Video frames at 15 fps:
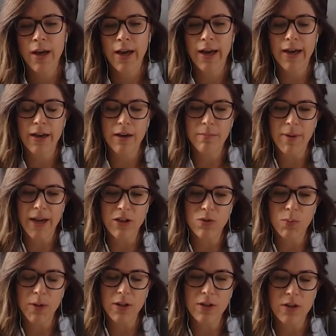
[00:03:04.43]
As
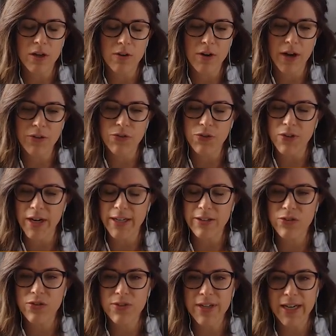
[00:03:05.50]
we look across the United
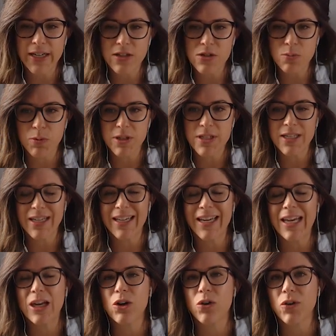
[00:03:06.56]
States, we're seeing
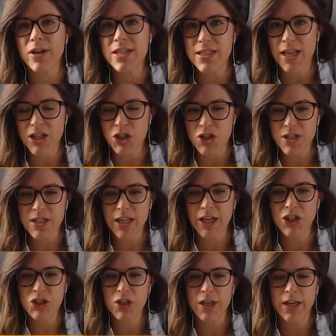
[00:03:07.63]
increased
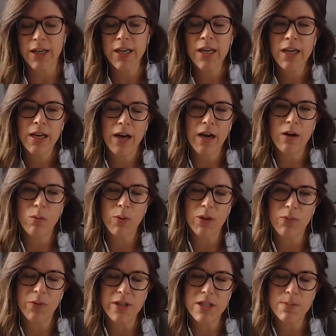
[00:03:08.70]
legislation
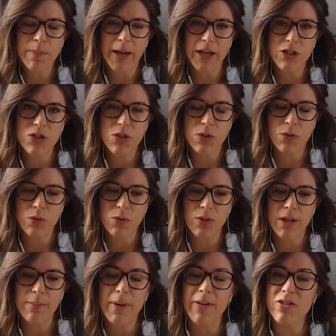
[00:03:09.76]
with respect to the
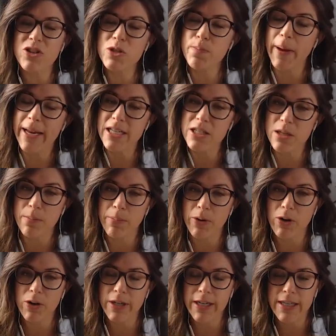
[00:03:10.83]
amount of space a
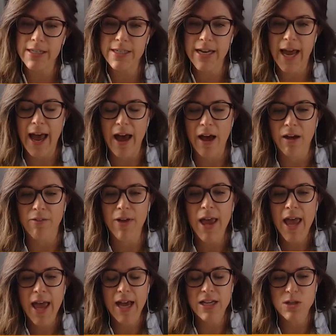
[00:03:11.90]
bird needs to have,
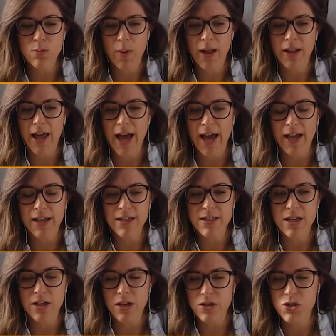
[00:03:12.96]
as well as
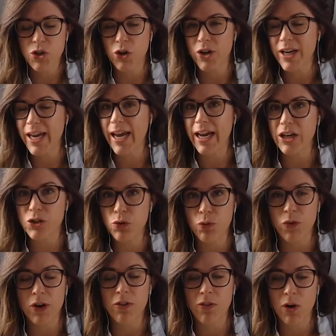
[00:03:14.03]
certain
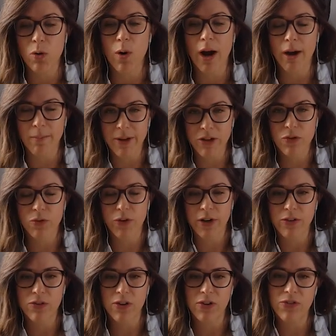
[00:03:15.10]
cage-free requirements, for
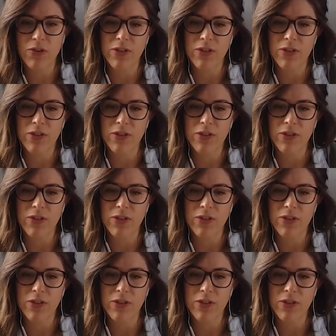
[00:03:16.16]
instance.